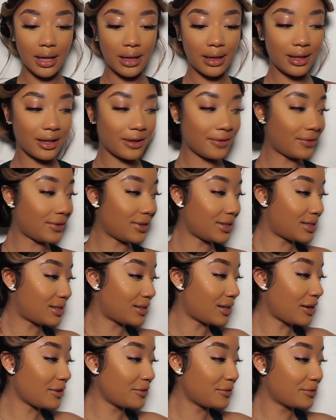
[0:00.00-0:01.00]
Lovely
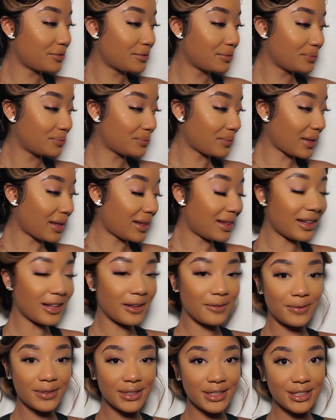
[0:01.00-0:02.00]
stuff.
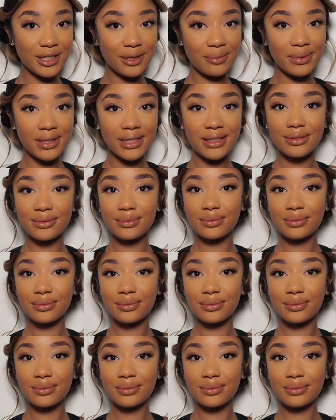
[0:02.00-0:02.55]
Lovely jubbly.